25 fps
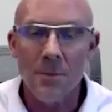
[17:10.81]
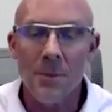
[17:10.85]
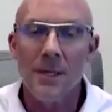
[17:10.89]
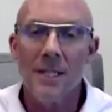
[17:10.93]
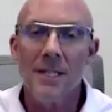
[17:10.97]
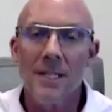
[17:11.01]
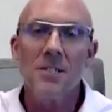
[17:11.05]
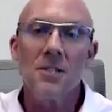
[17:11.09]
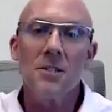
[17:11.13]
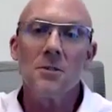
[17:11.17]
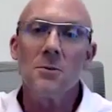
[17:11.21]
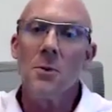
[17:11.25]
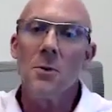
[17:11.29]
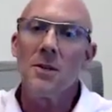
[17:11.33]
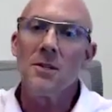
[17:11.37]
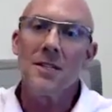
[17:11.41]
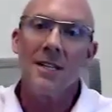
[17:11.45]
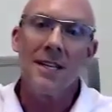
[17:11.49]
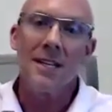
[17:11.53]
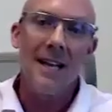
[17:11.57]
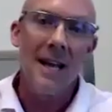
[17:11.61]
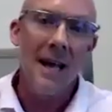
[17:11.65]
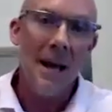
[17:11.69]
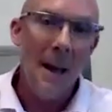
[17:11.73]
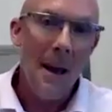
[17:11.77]
but it just
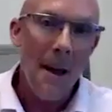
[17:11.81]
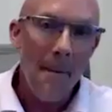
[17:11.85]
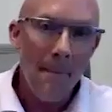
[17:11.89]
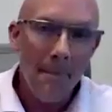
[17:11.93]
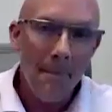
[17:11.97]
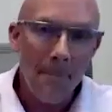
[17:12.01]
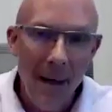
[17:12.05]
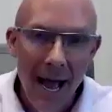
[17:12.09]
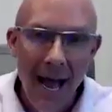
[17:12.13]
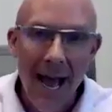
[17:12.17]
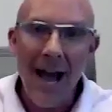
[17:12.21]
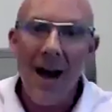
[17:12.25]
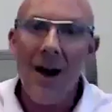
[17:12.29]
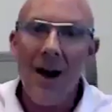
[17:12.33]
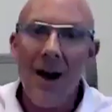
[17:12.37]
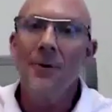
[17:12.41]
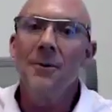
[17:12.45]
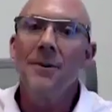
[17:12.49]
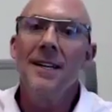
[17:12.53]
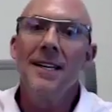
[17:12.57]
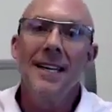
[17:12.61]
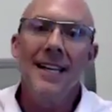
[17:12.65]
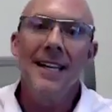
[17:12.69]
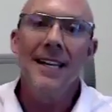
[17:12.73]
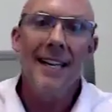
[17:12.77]
wasn't
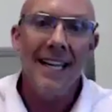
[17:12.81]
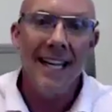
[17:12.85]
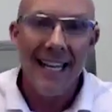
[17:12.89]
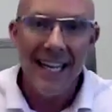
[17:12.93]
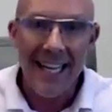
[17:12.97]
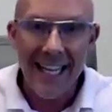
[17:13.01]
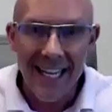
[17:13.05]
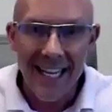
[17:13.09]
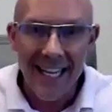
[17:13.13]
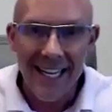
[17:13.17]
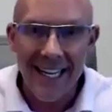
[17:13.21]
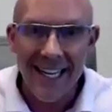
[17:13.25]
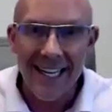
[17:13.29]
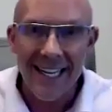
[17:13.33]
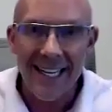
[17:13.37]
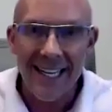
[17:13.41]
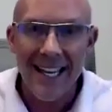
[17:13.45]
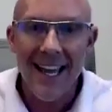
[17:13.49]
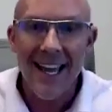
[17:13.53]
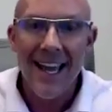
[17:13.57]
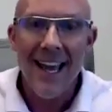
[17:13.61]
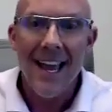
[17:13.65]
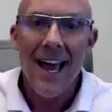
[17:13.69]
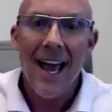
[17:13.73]
pounded in